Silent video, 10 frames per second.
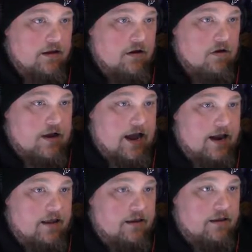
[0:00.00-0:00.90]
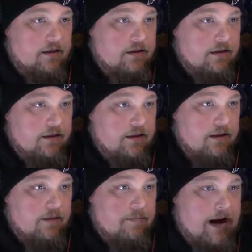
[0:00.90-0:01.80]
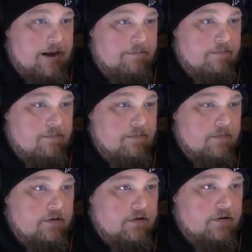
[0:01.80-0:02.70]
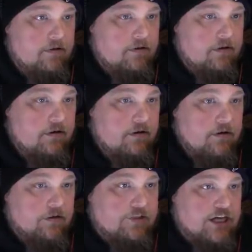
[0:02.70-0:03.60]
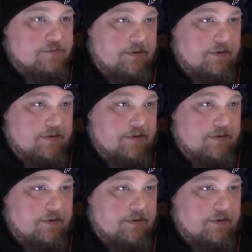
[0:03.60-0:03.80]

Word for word: Oh, God. Mom? Don't touch me,